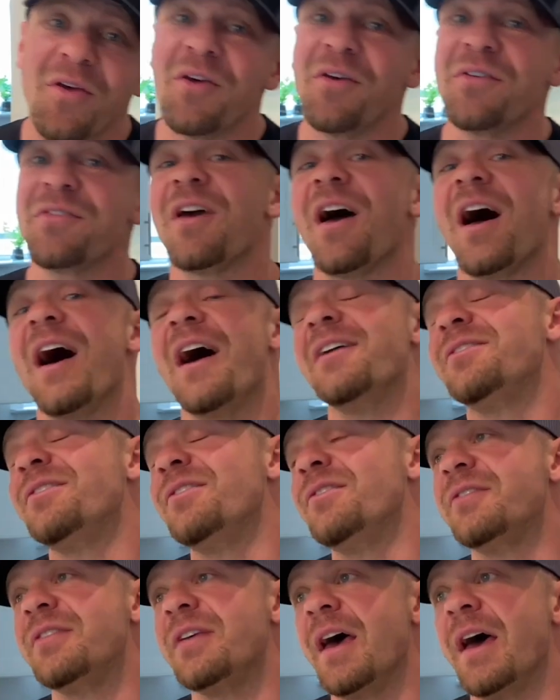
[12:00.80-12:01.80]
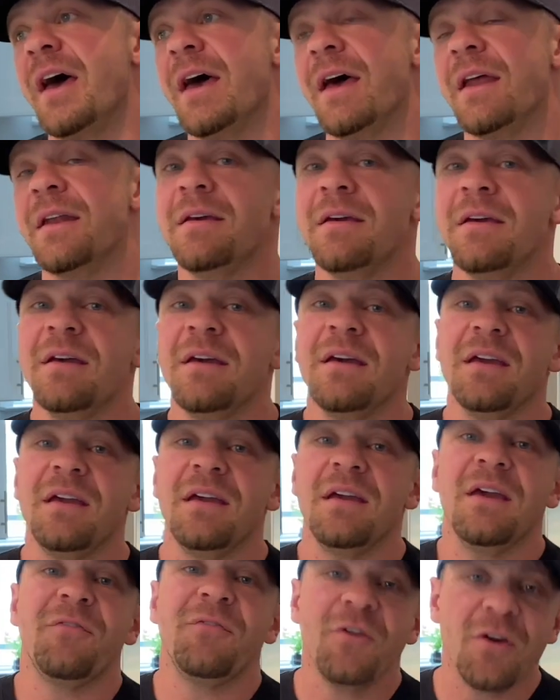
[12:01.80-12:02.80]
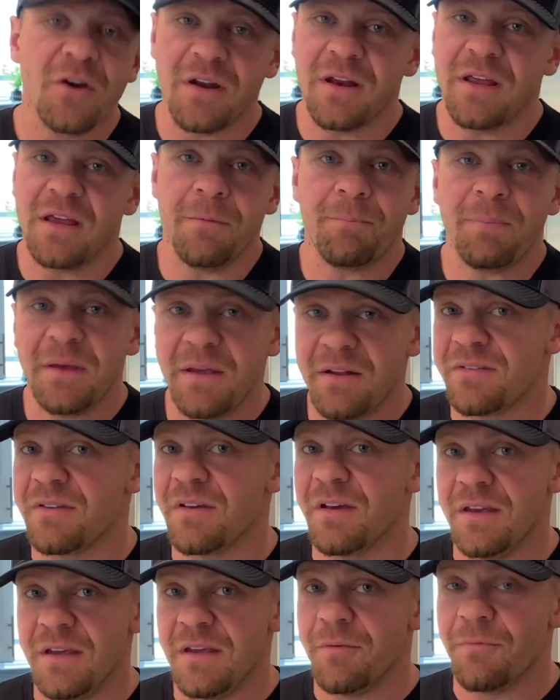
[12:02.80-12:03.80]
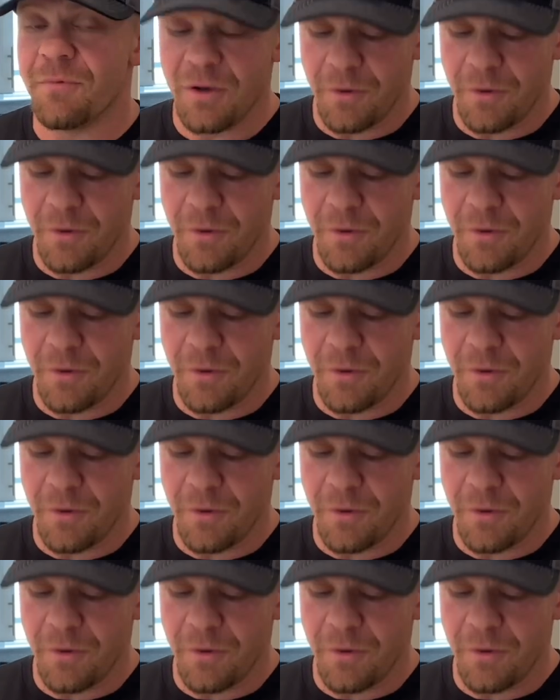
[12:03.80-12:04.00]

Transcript: those guys who said, if you're gonna eat pizza, eat real